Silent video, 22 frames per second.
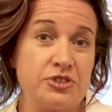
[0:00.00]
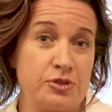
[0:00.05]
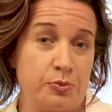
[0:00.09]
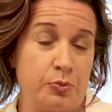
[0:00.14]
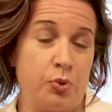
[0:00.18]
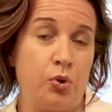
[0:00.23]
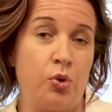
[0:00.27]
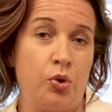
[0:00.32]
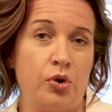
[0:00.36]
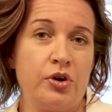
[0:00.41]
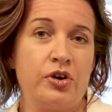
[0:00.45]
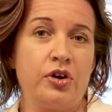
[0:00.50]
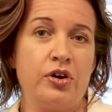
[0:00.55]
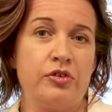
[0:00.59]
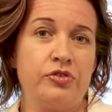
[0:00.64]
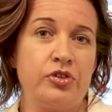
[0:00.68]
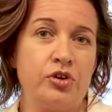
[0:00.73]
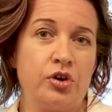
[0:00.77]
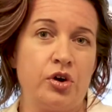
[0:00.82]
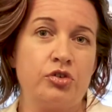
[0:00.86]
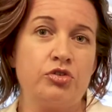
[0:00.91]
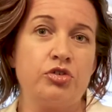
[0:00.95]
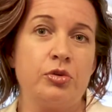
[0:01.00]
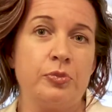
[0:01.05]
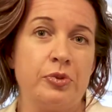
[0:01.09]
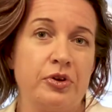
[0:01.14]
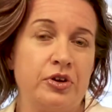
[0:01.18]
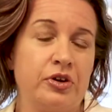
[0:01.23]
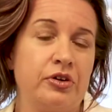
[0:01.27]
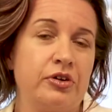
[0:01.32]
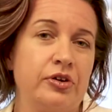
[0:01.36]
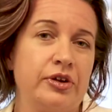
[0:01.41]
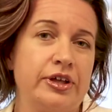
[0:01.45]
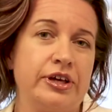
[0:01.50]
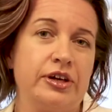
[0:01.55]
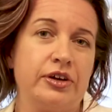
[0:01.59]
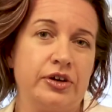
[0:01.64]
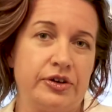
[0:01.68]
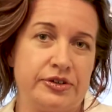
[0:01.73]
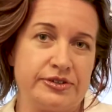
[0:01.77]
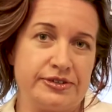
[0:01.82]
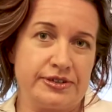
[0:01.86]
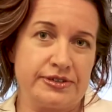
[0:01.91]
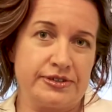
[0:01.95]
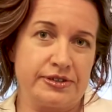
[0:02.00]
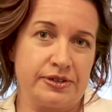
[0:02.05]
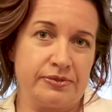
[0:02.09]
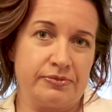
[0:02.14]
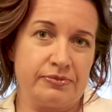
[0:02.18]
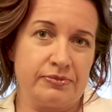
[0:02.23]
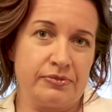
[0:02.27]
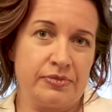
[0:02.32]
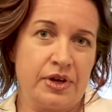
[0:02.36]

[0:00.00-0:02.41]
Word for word: support of the entrepreneurial ecosystem.